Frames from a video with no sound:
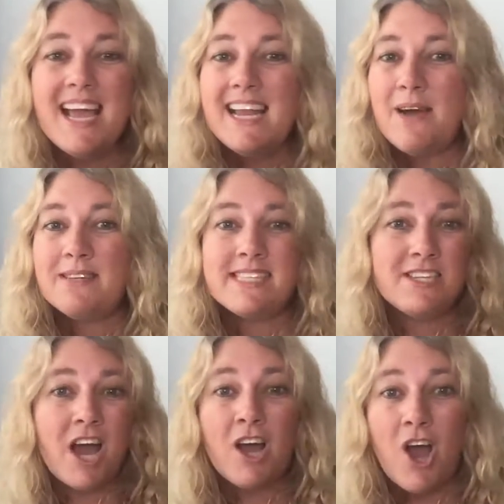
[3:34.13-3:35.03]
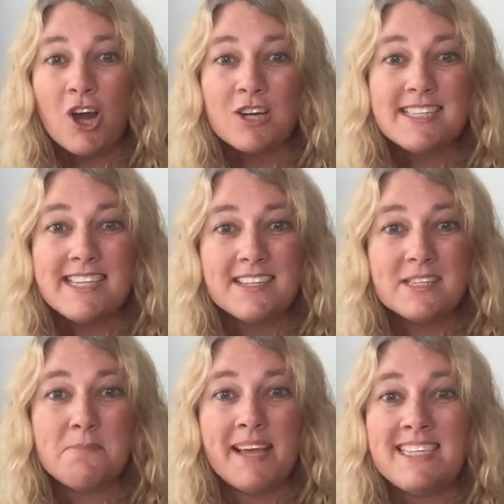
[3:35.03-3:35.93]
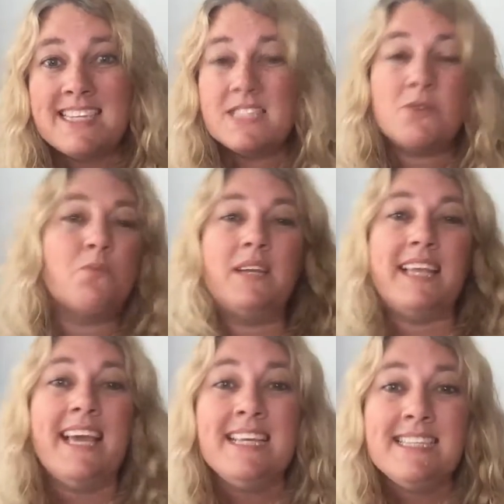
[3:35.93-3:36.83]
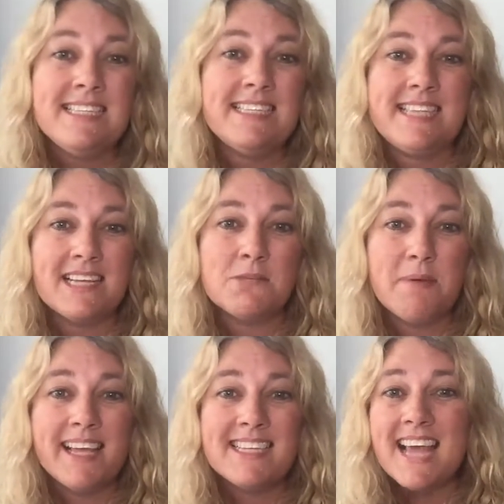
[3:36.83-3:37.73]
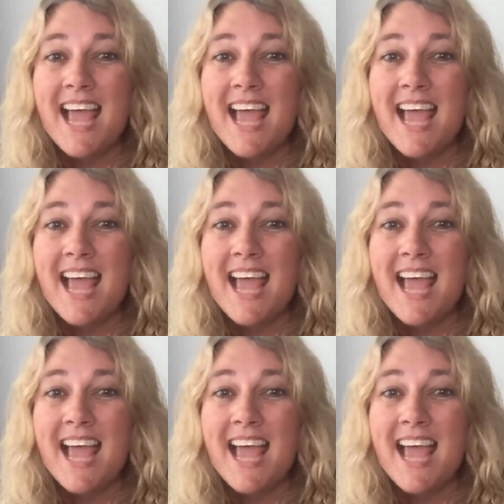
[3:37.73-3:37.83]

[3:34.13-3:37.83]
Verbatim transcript: Now, it's not a hard sales pitch. It's a really easy sales pitch.